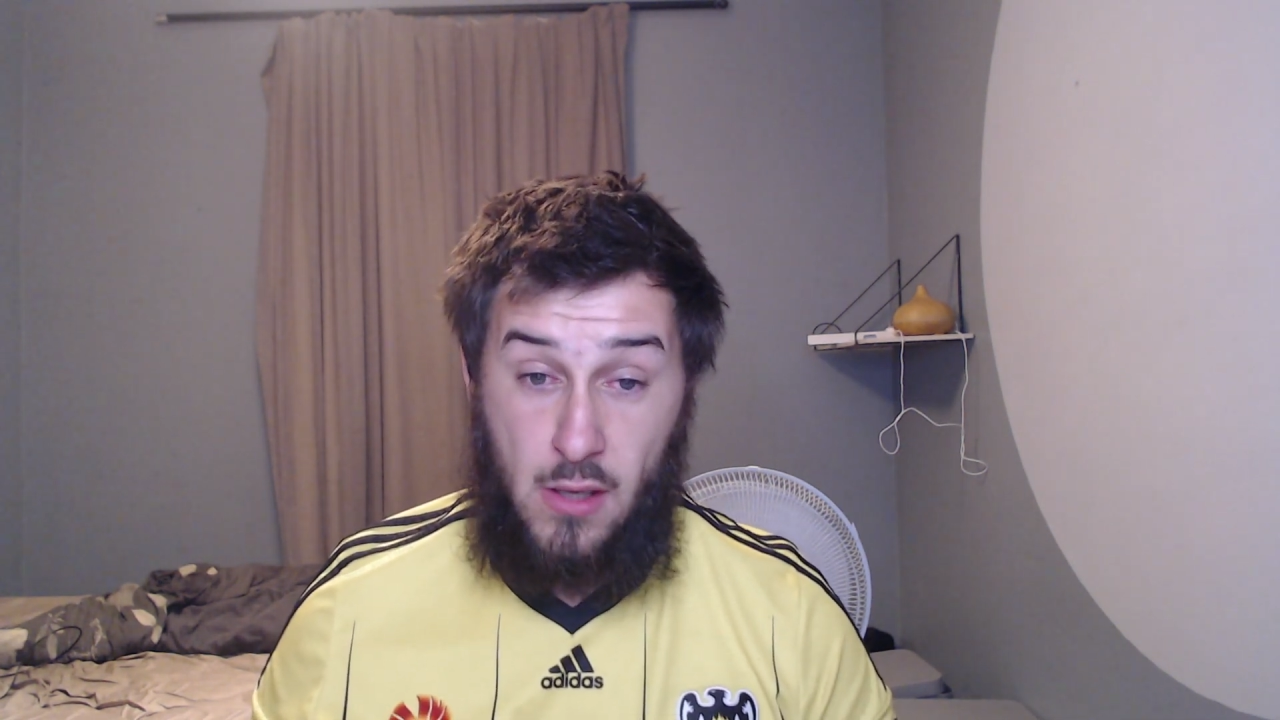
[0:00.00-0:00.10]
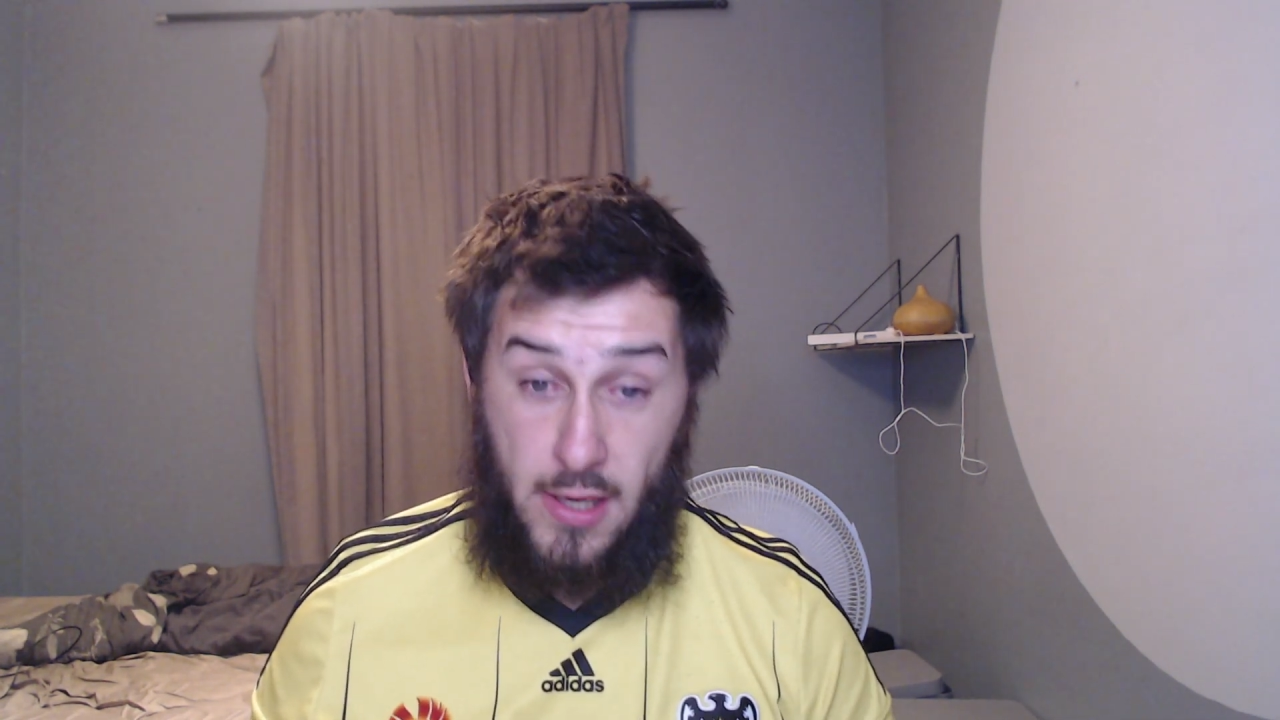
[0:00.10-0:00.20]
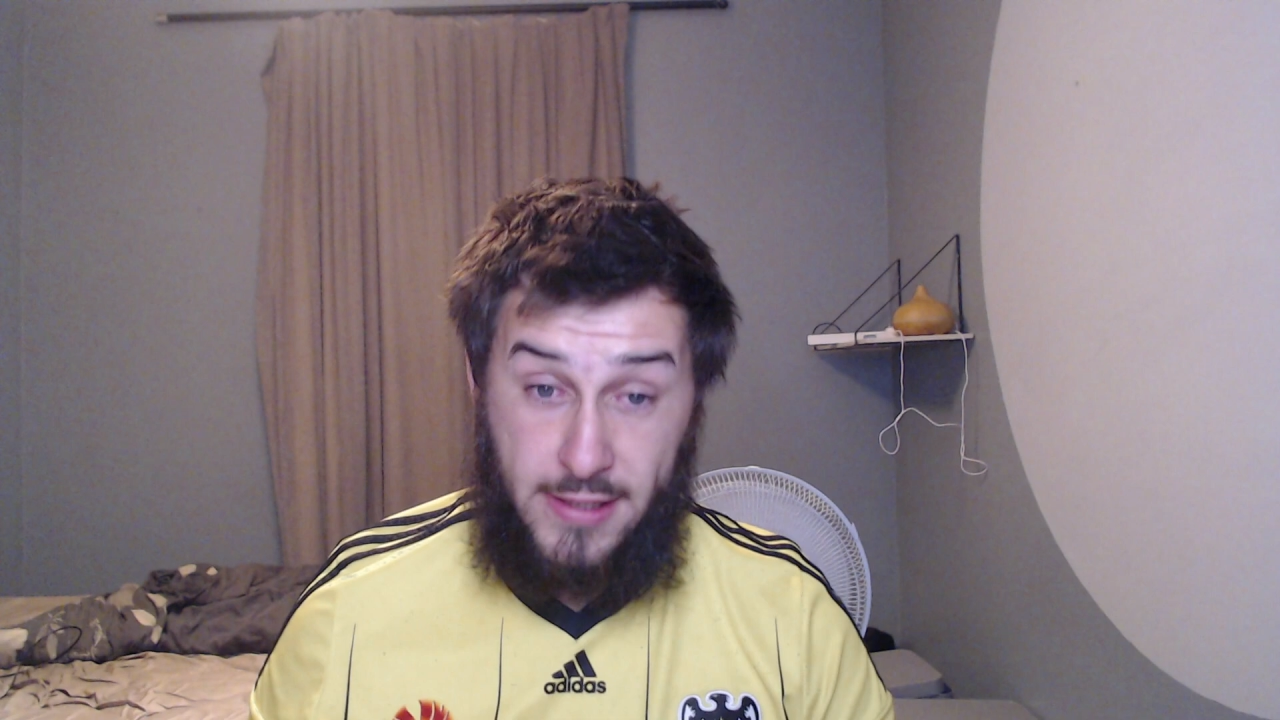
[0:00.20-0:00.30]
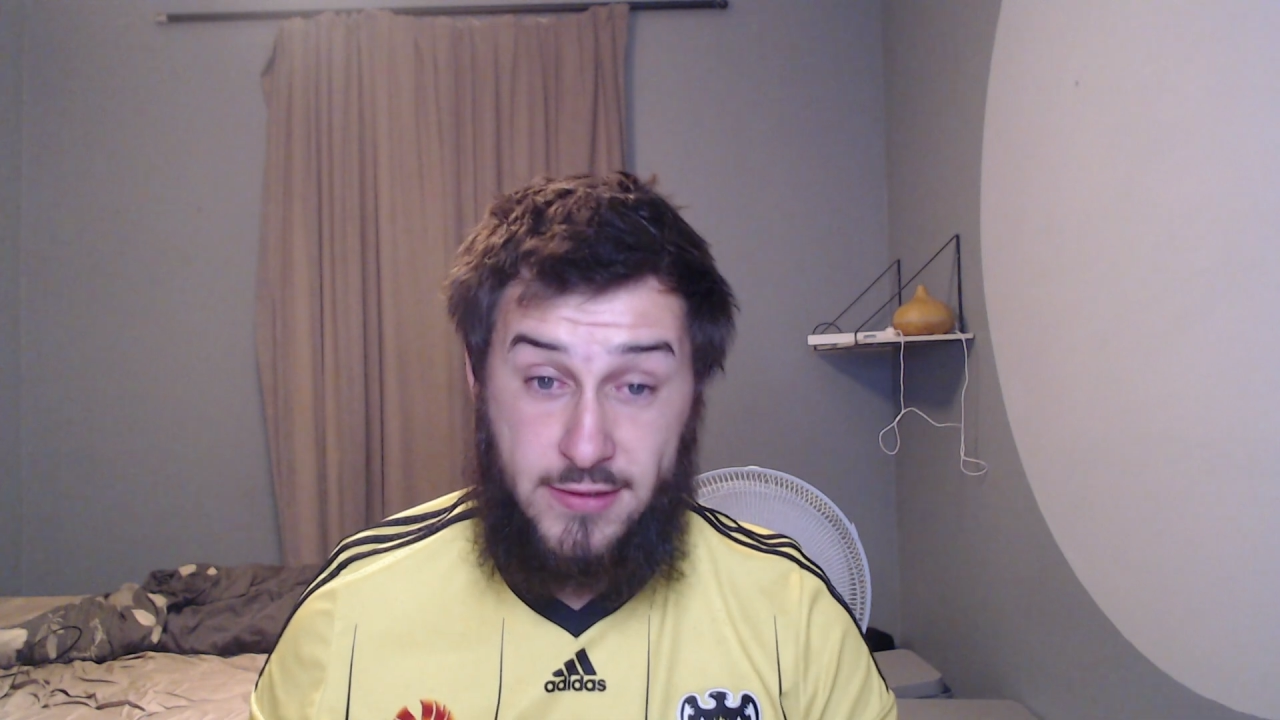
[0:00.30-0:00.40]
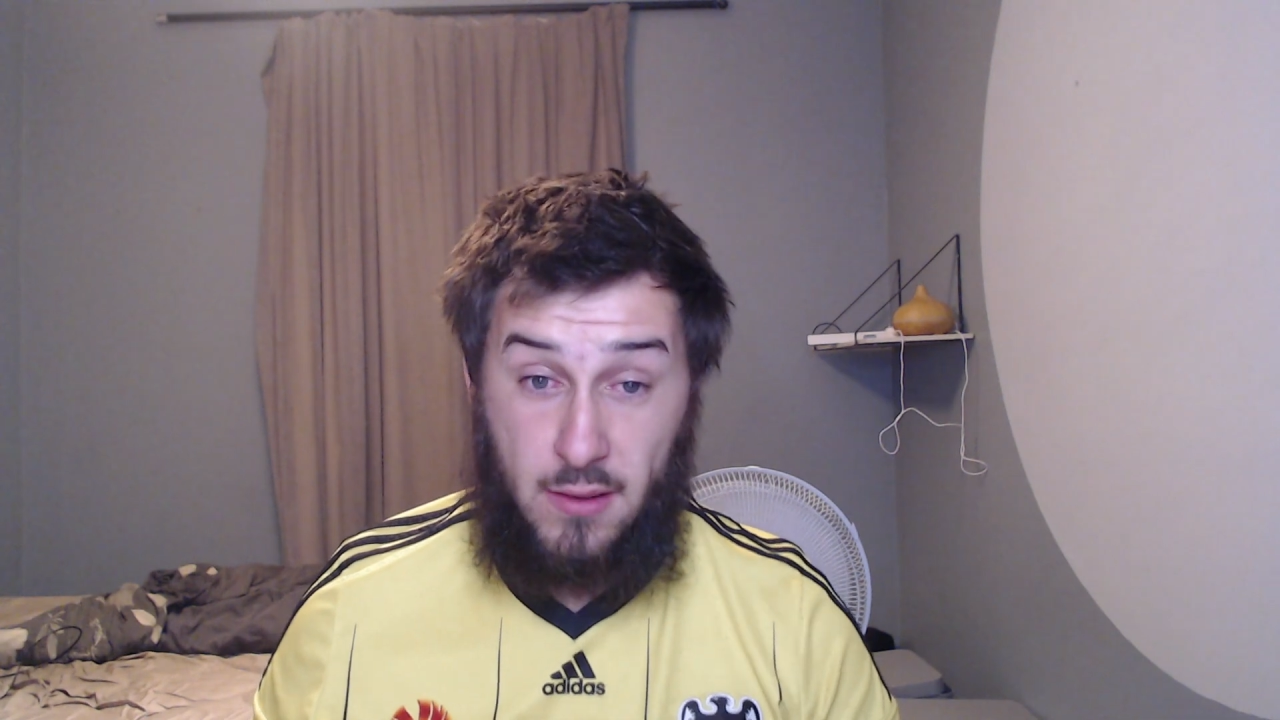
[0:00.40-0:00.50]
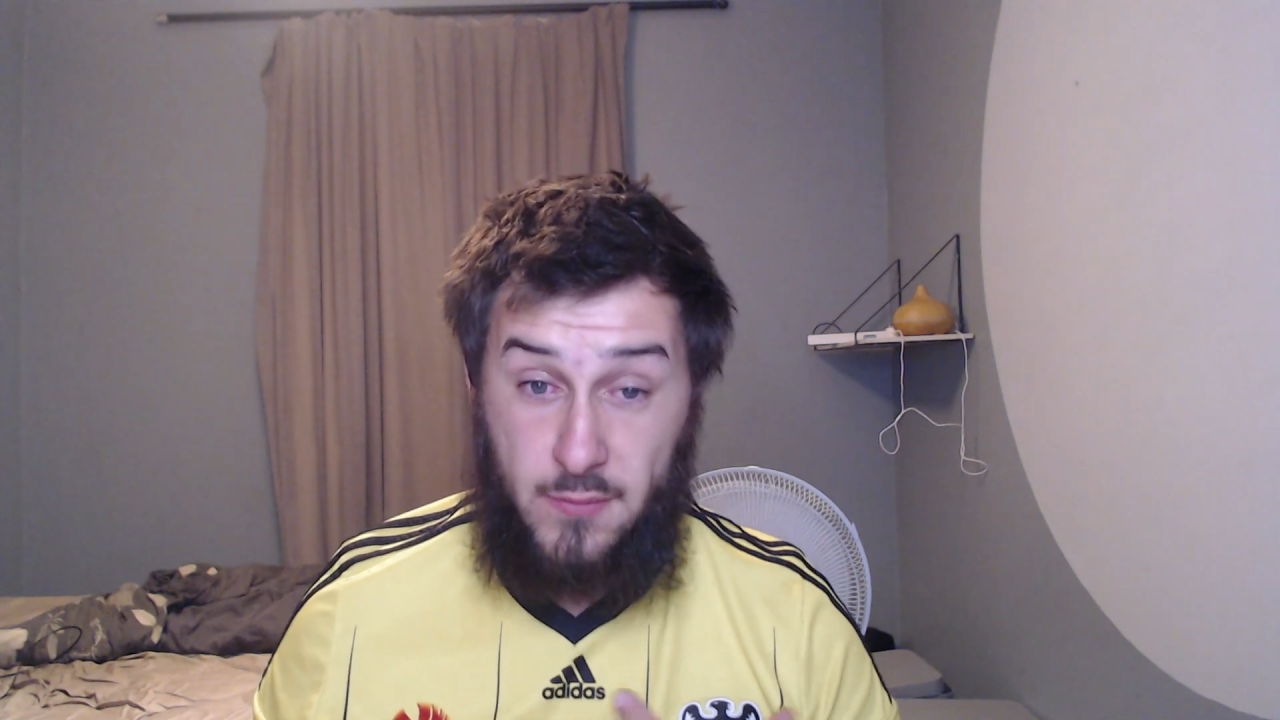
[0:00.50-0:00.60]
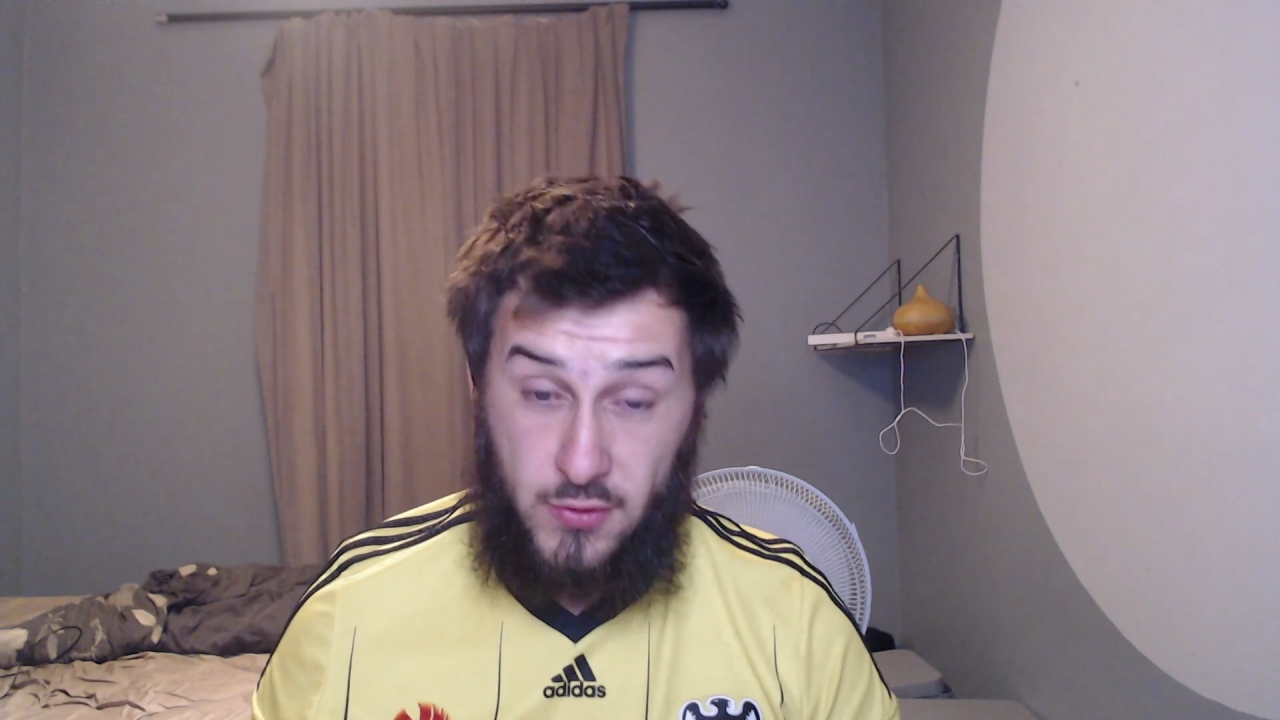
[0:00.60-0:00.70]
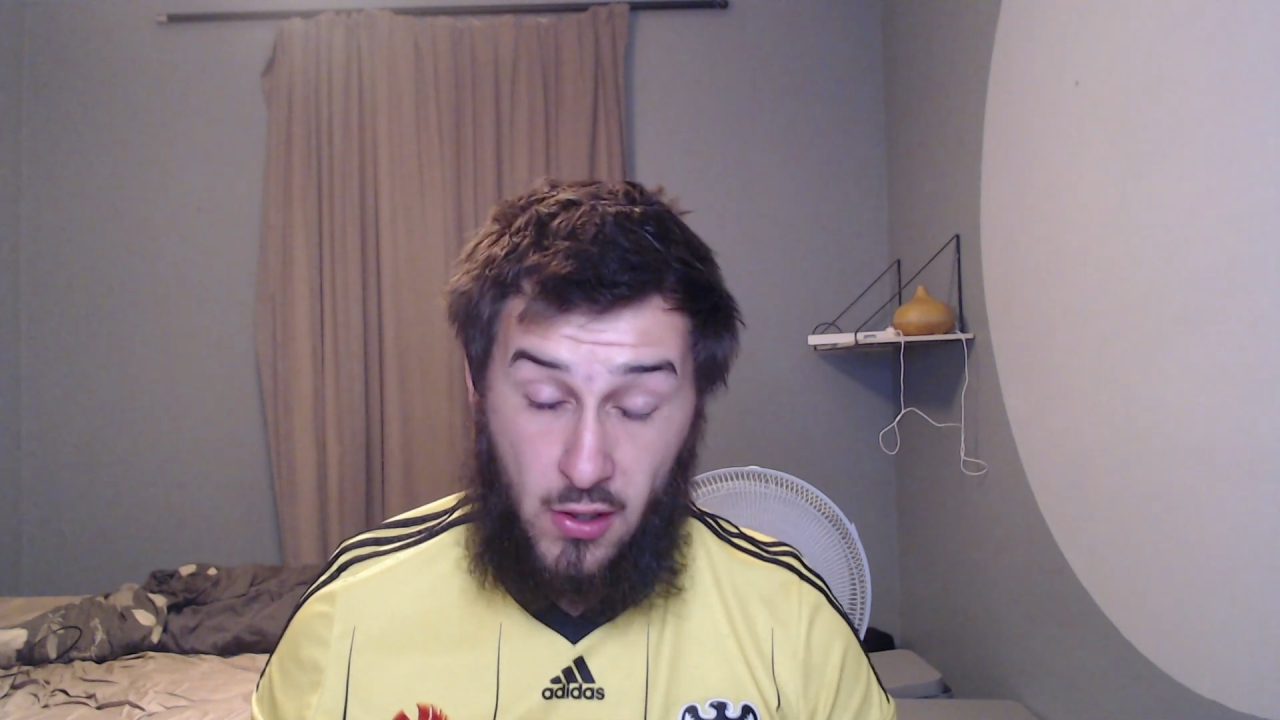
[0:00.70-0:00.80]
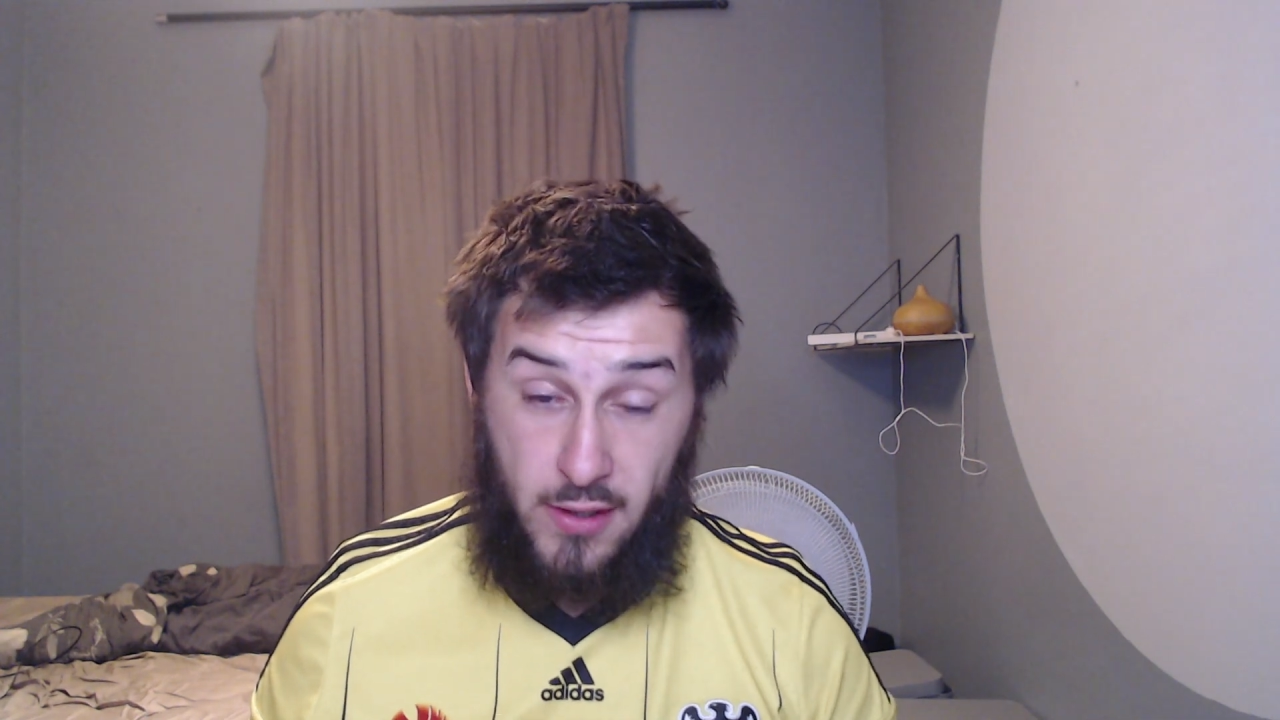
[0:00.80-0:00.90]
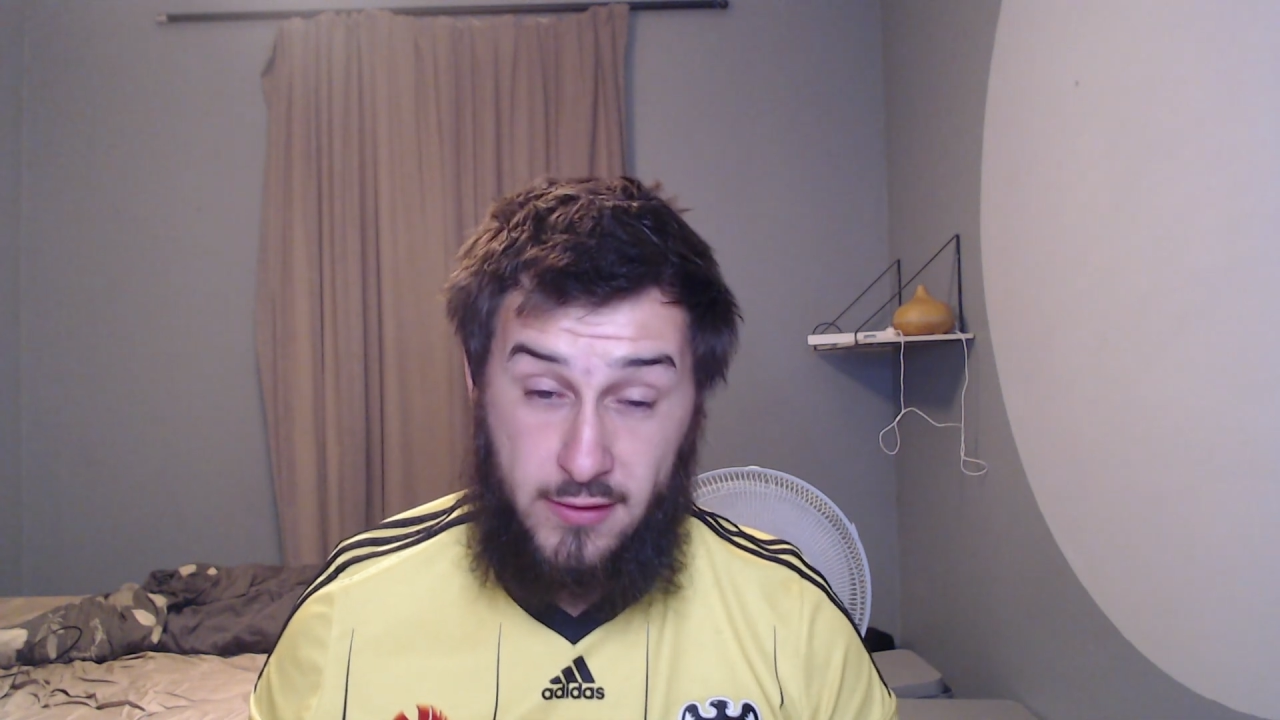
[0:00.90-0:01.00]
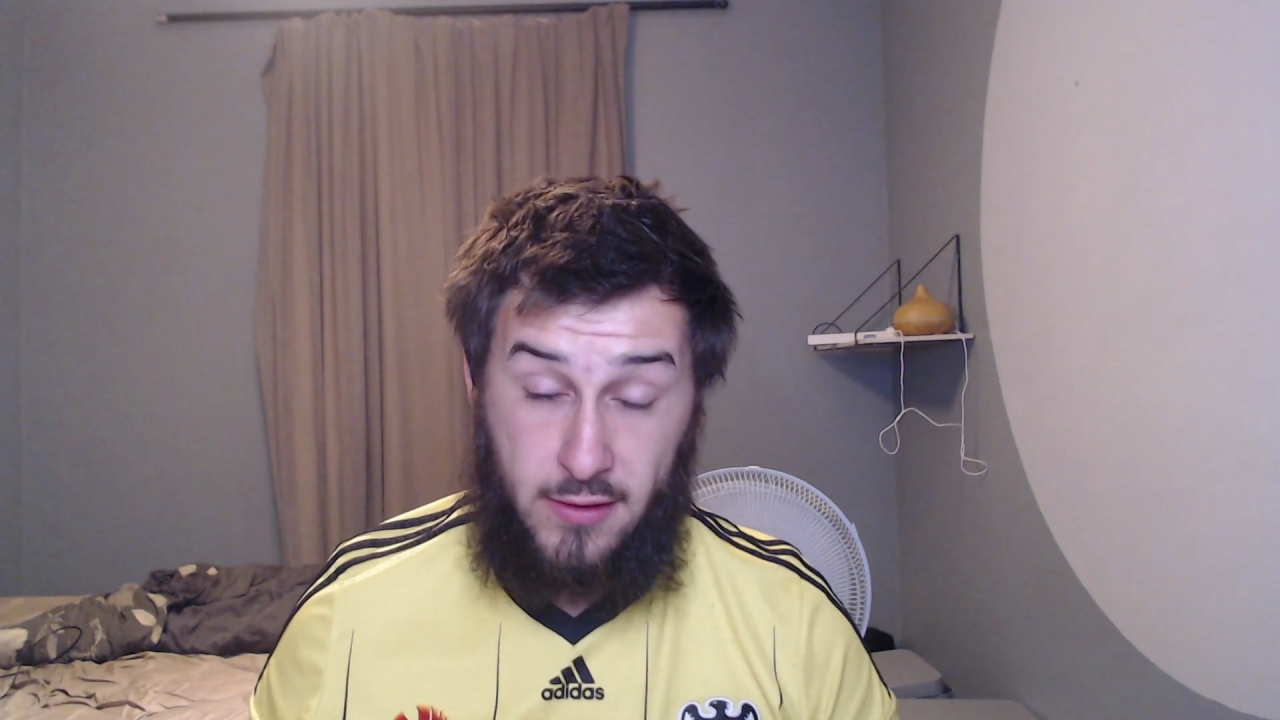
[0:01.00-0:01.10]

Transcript: Yes, I'm tired.